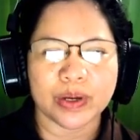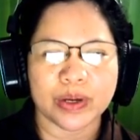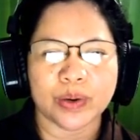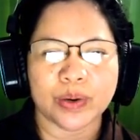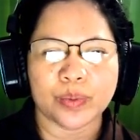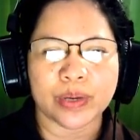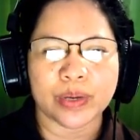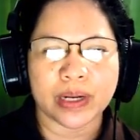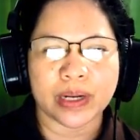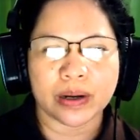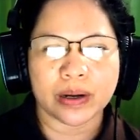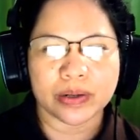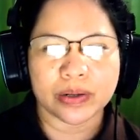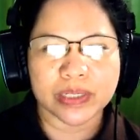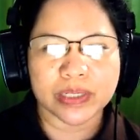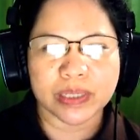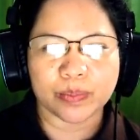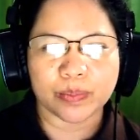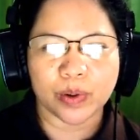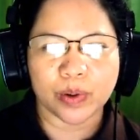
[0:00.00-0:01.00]
with the
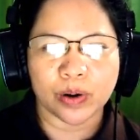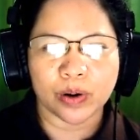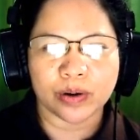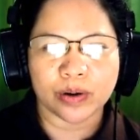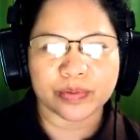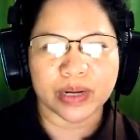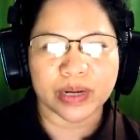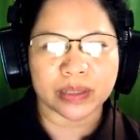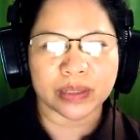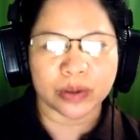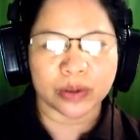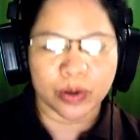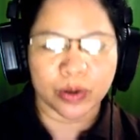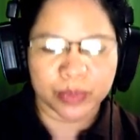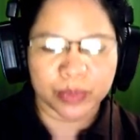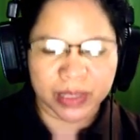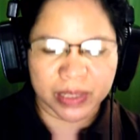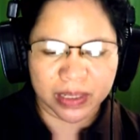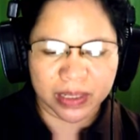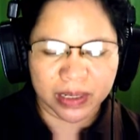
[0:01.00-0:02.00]
concept of
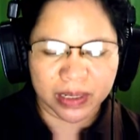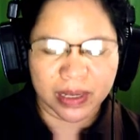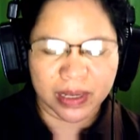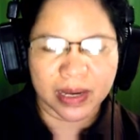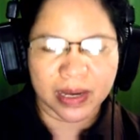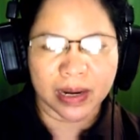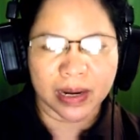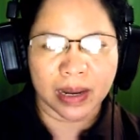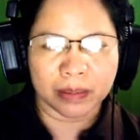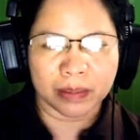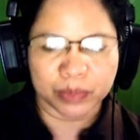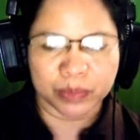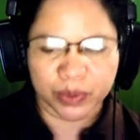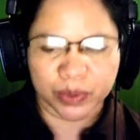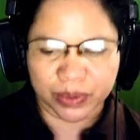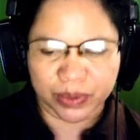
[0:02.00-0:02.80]
atomic number.